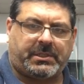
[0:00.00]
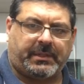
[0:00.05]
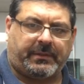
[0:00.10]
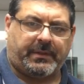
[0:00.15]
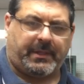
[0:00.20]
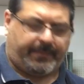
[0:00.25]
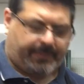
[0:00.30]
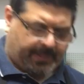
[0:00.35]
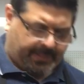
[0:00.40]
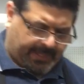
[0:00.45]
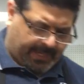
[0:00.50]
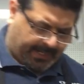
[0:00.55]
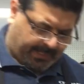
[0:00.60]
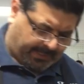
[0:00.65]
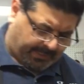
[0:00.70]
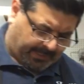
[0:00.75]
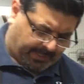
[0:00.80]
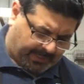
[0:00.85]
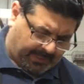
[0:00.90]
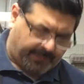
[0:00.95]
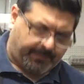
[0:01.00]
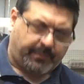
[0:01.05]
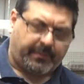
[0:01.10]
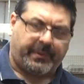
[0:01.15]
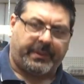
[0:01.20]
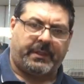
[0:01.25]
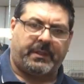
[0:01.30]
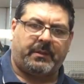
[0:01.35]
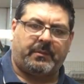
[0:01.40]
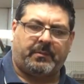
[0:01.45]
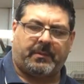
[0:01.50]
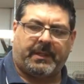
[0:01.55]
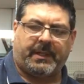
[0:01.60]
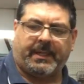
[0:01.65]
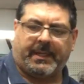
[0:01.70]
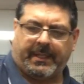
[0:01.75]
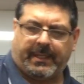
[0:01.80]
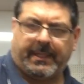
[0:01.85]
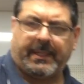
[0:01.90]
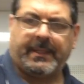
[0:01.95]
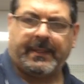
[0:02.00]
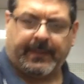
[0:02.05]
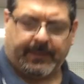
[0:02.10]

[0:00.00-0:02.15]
Sorry about that cable in the way.